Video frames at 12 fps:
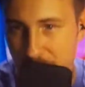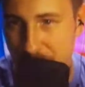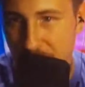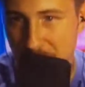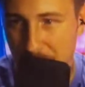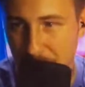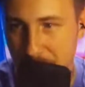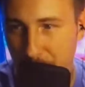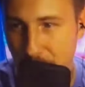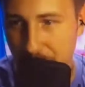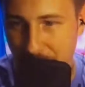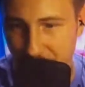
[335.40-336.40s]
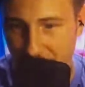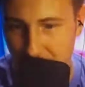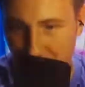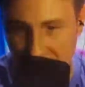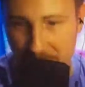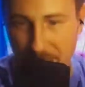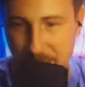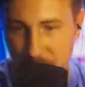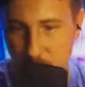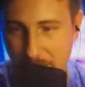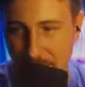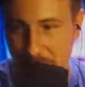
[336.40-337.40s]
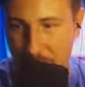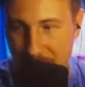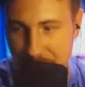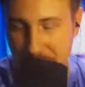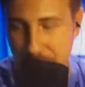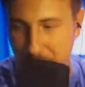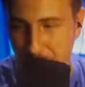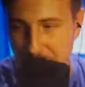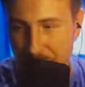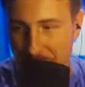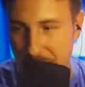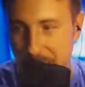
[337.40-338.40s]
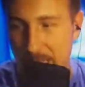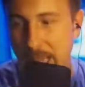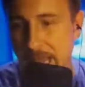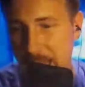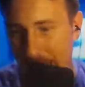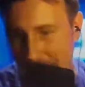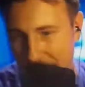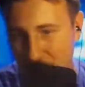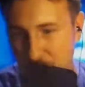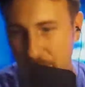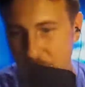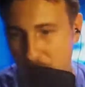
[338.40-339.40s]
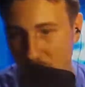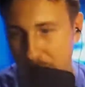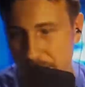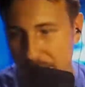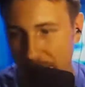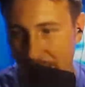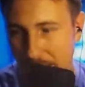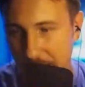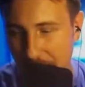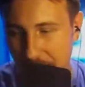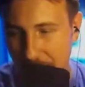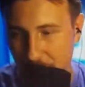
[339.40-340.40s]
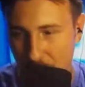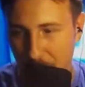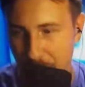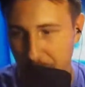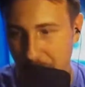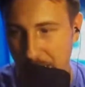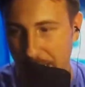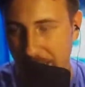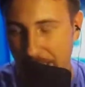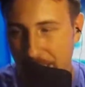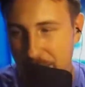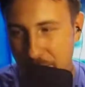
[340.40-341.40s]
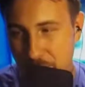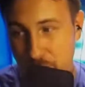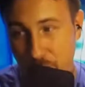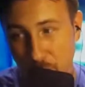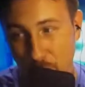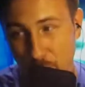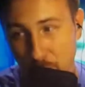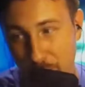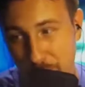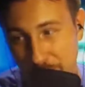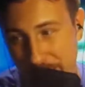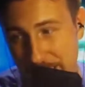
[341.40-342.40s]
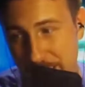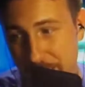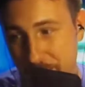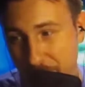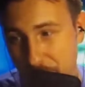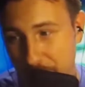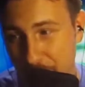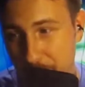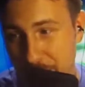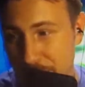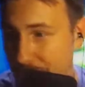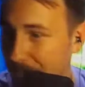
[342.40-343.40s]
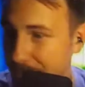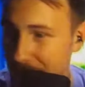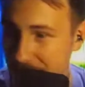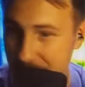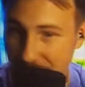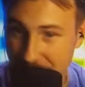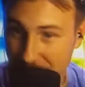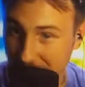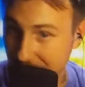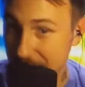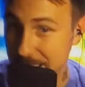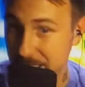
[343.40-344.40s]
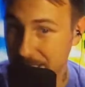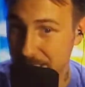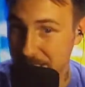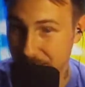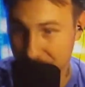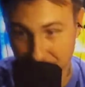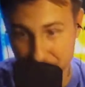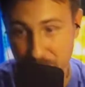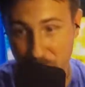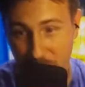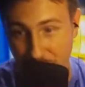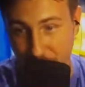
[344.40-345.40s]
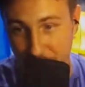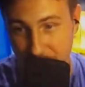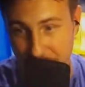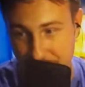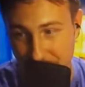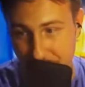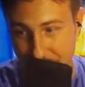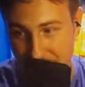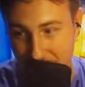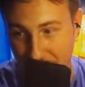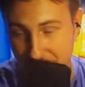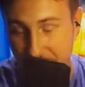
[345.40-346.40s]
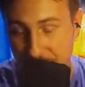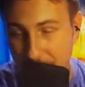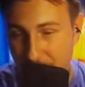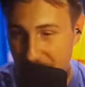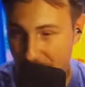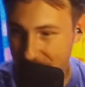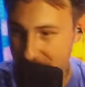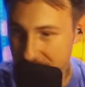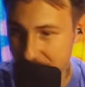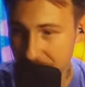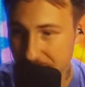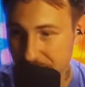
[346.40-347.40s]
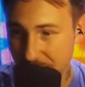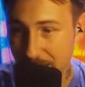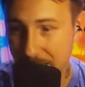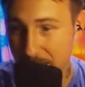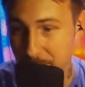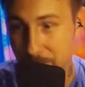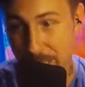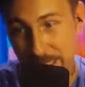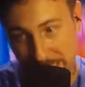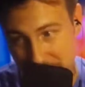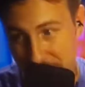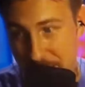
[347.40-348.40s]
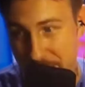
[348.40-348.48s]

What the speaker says: got people that have been in the White House next to the president actually quoting it and going by it. So that's enough confirmation that this is at least some sort of military something. If it's not a psyop, it is